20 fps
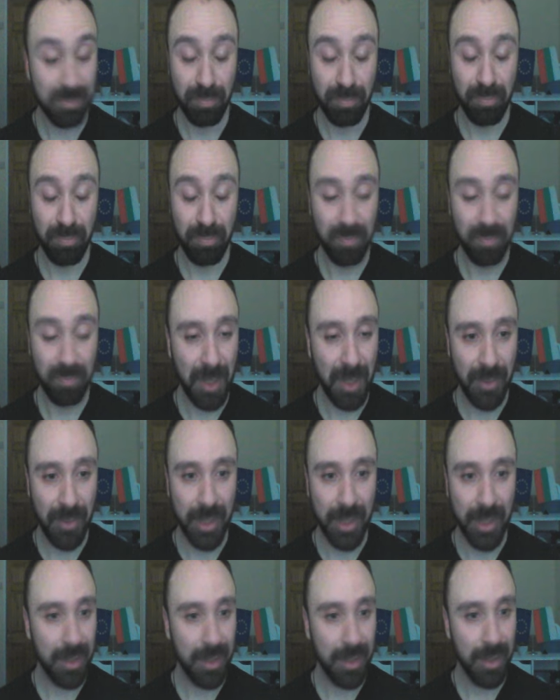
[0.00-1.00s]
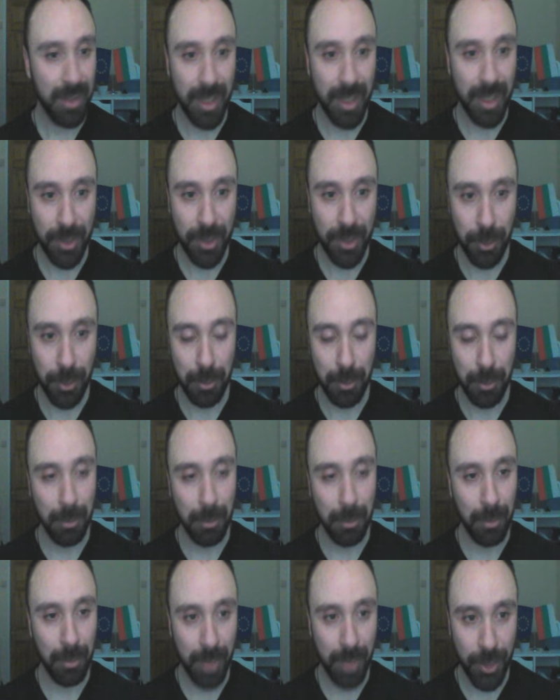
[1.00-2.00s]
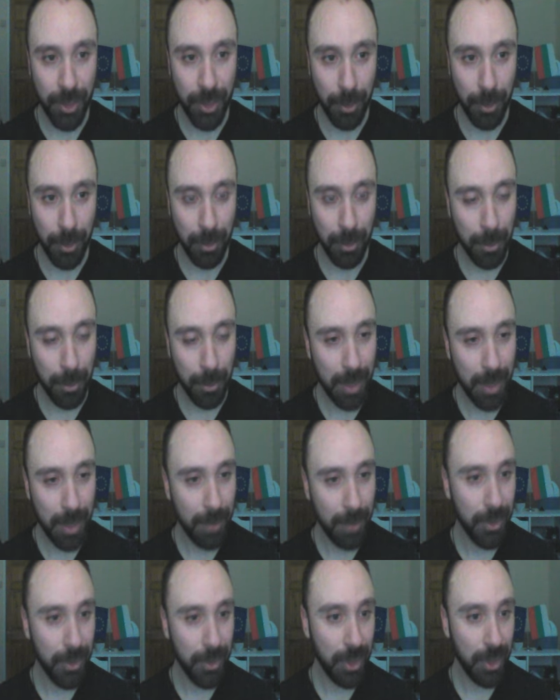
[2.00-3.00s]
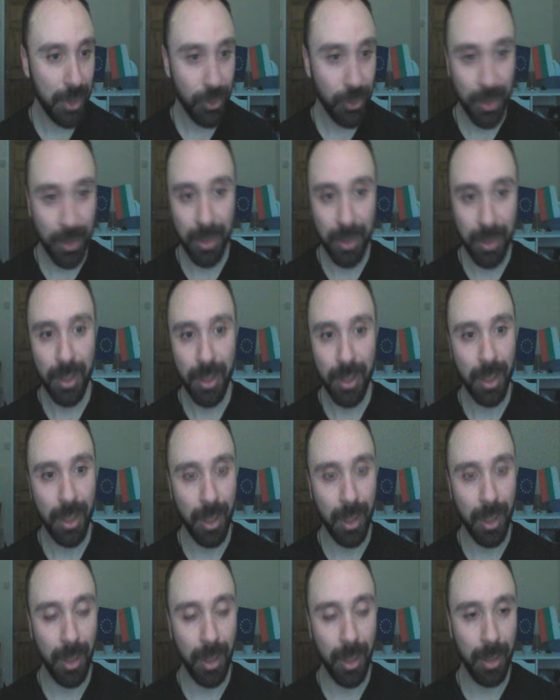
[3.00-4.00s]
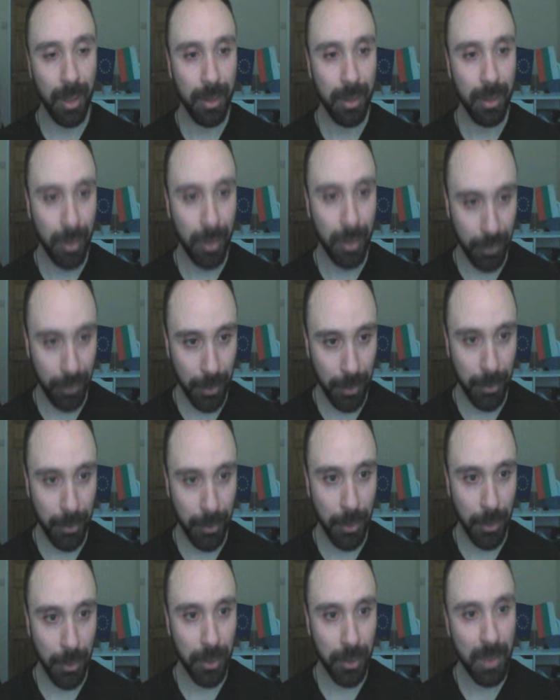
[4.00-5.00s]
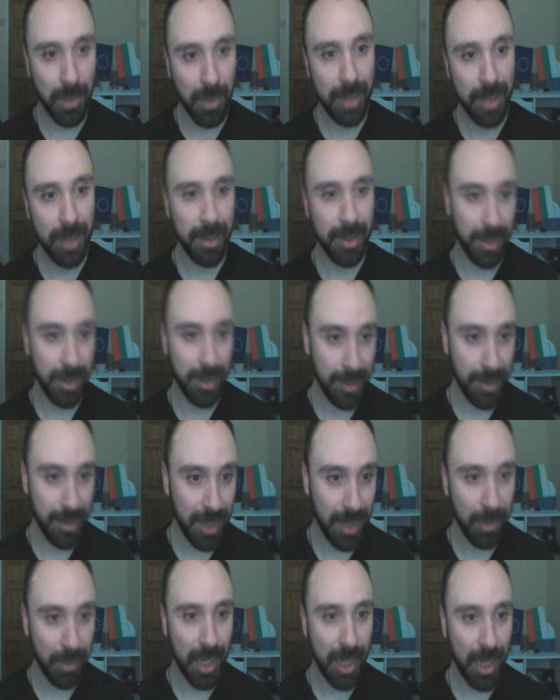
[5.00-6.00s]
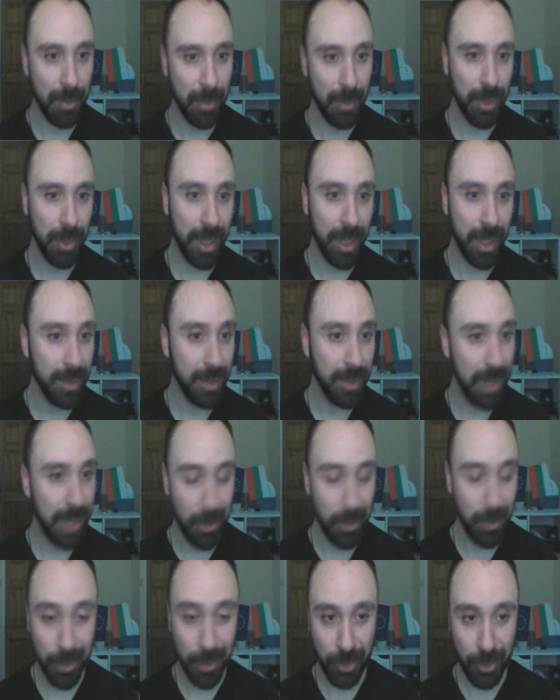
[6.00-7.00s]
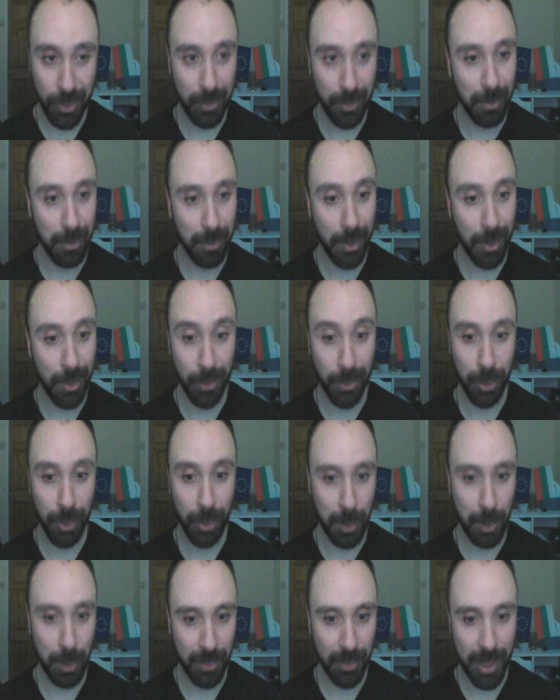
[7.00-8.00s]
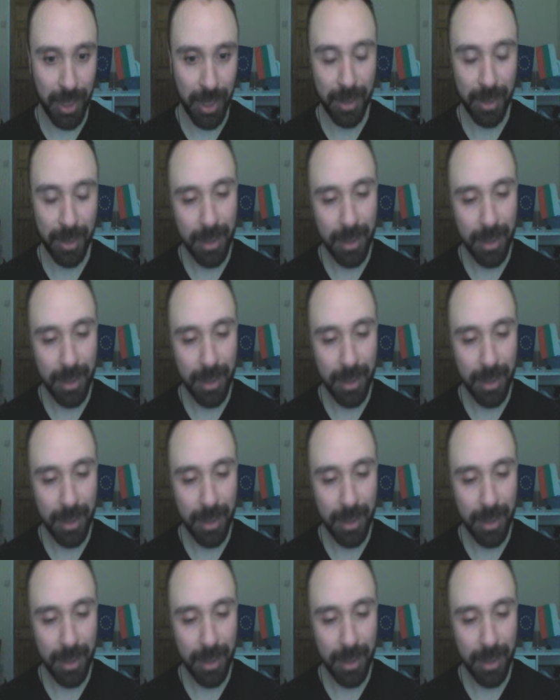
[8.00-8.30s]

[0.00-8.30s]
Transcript: perfect, gets your cooldown reduction of your ultimate, and at the same time you get damage reduction from close on top of that.